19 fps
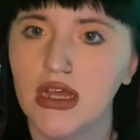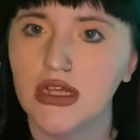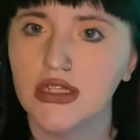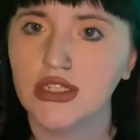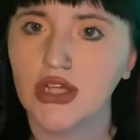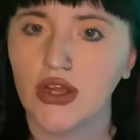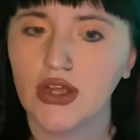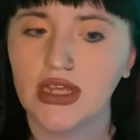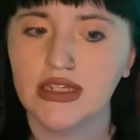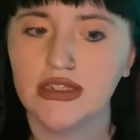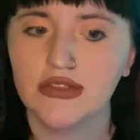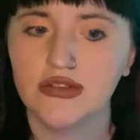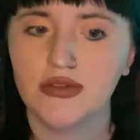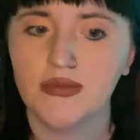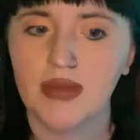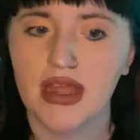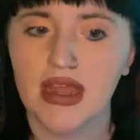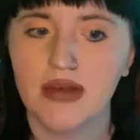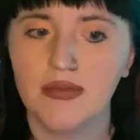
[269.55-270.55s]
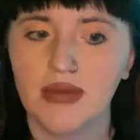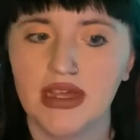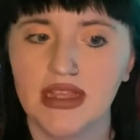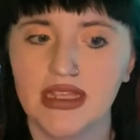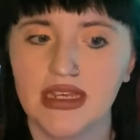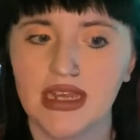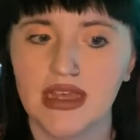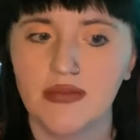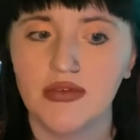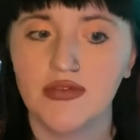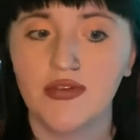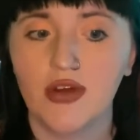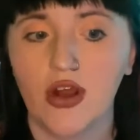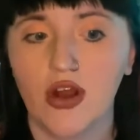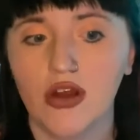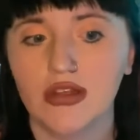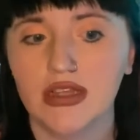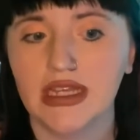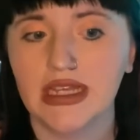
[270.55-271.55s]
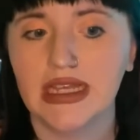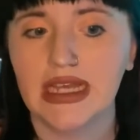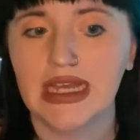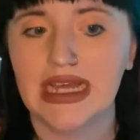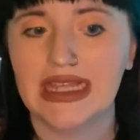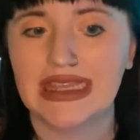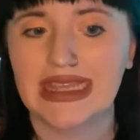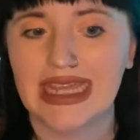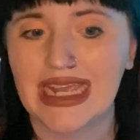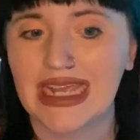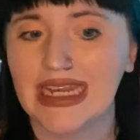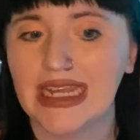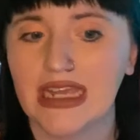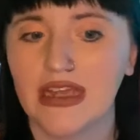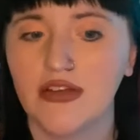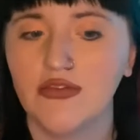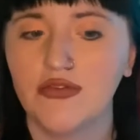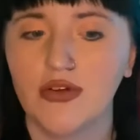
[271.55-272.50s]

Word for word: talking to a man by the name of Arlie Lanning